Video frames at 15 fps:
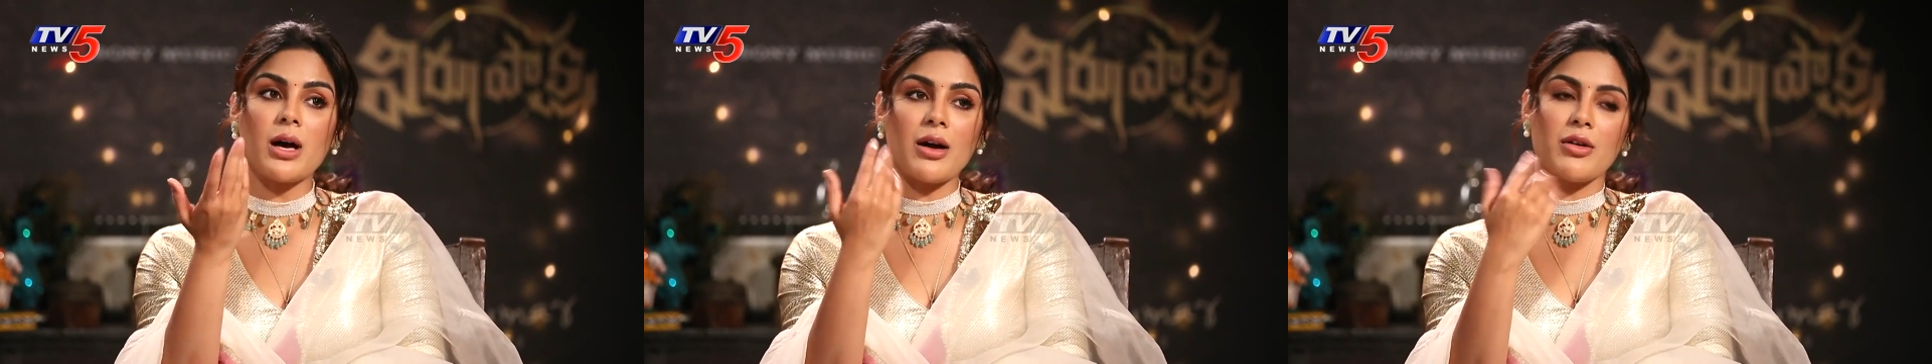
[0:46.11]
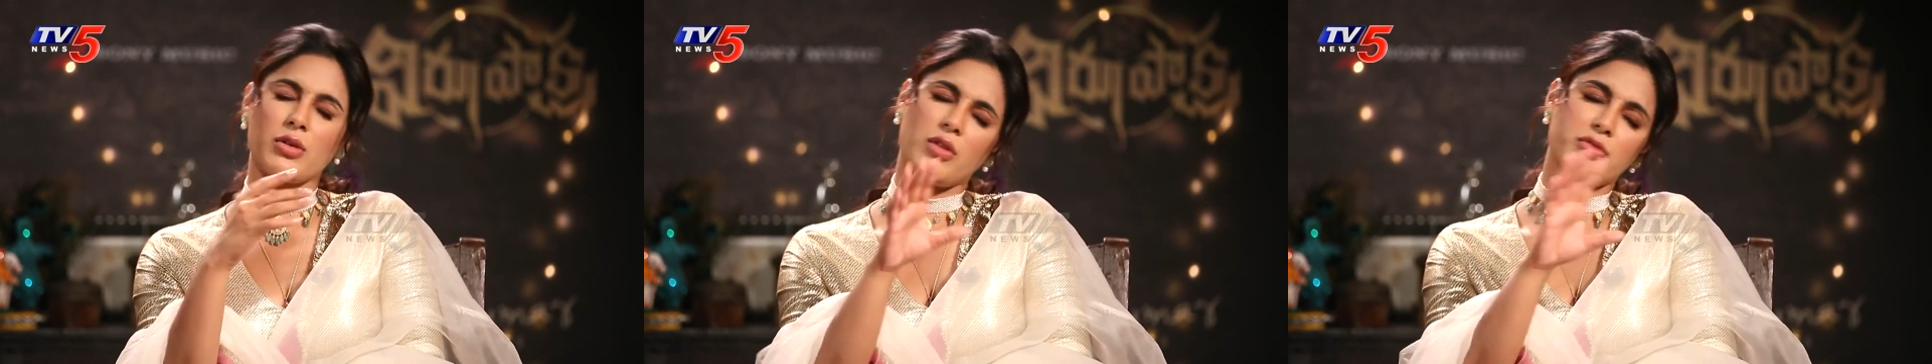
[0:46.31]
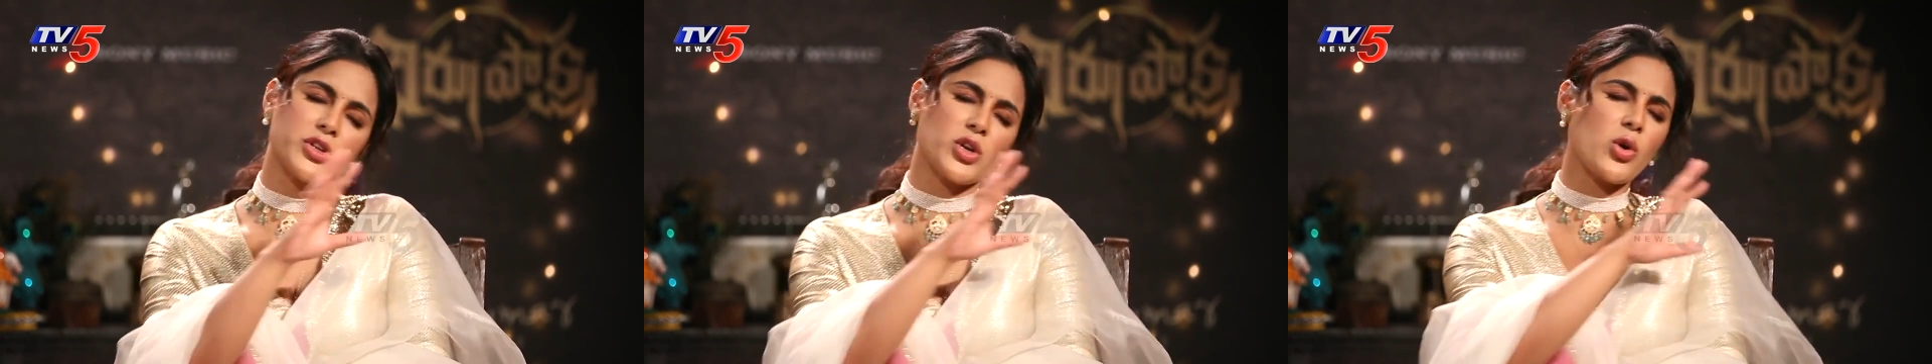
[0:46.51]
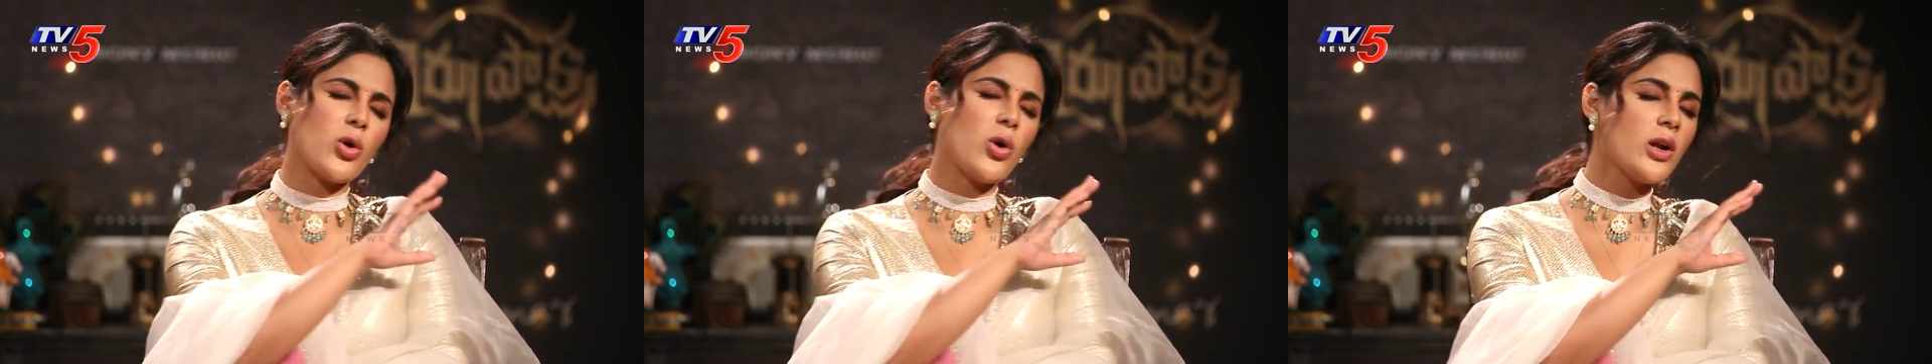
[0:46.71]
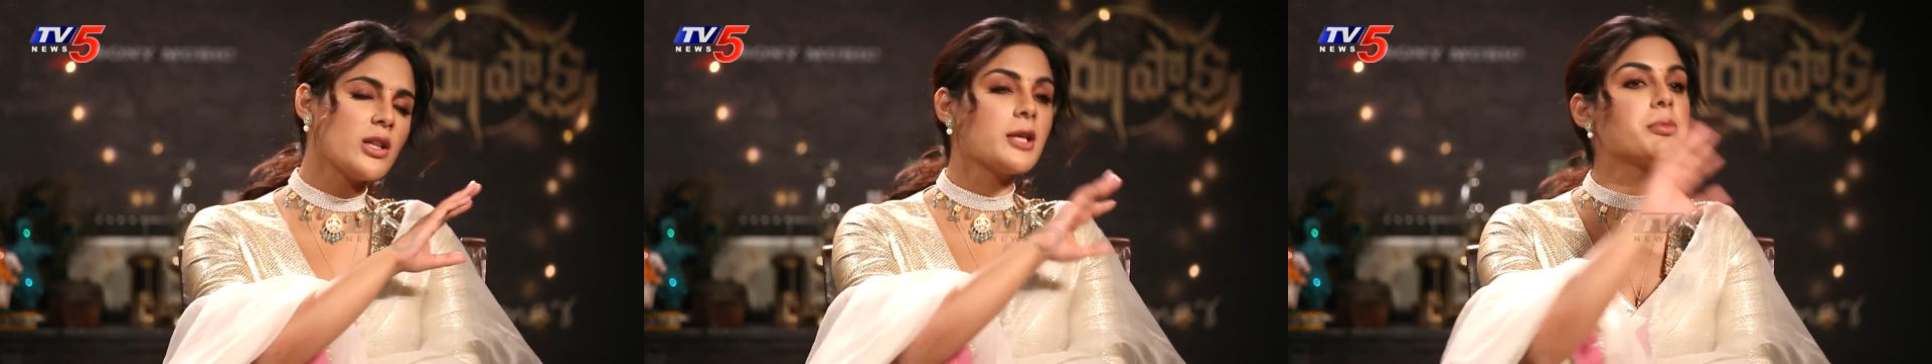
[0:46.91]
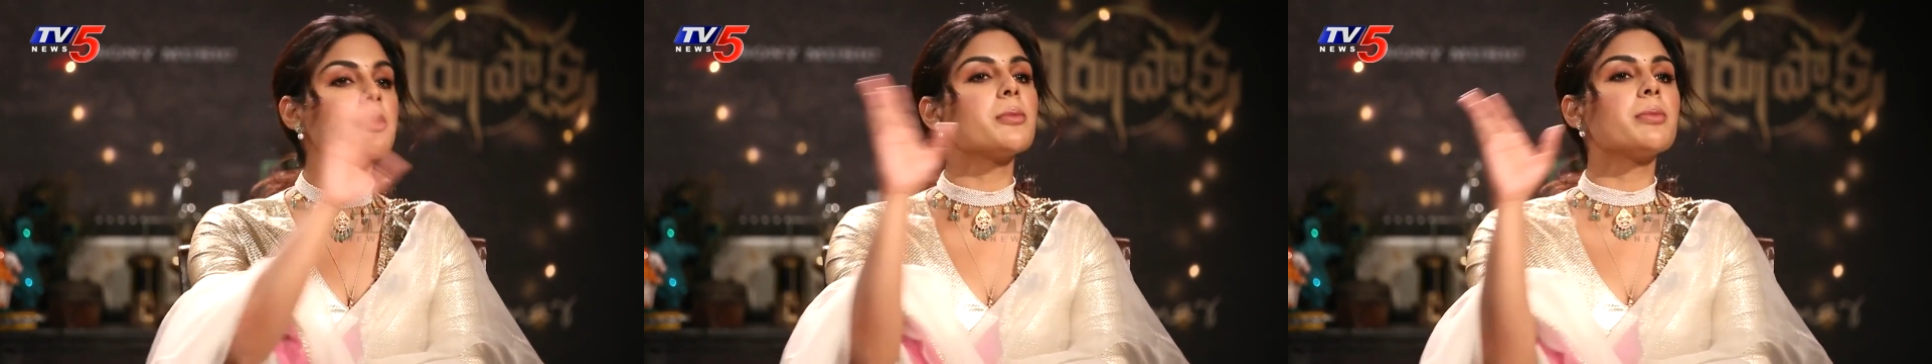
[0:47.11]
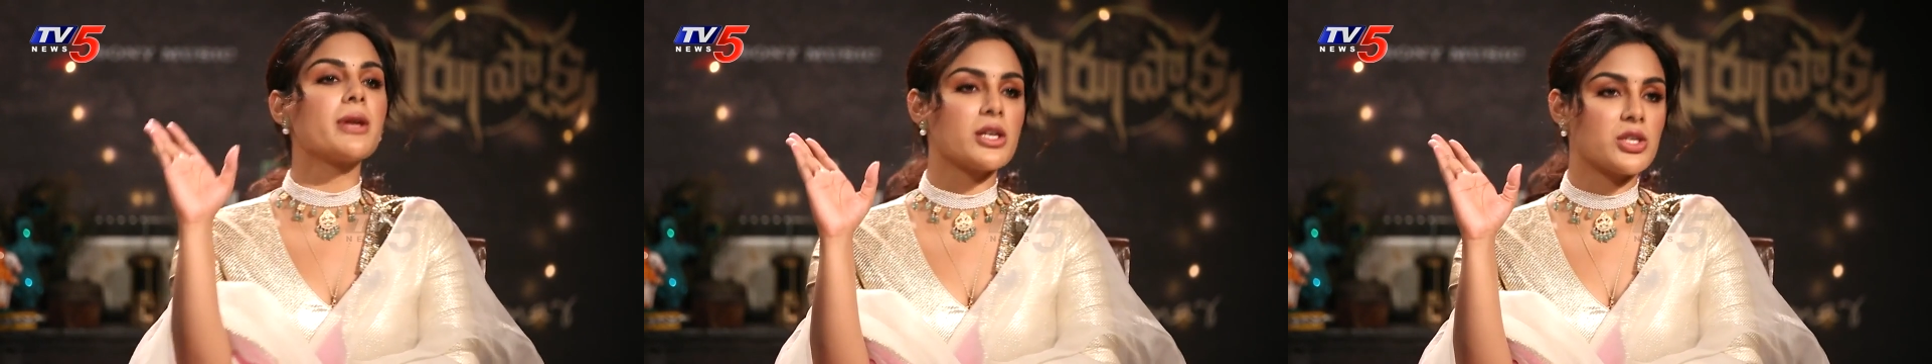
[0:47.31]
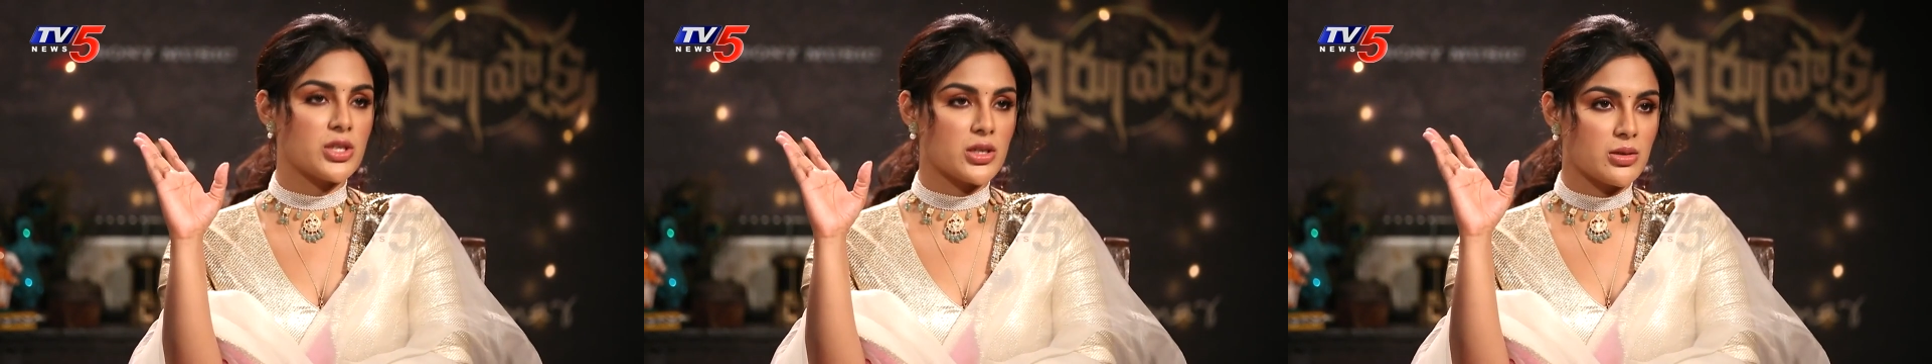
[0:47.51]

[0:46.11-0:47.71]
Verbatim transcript: uh, after all the preparation.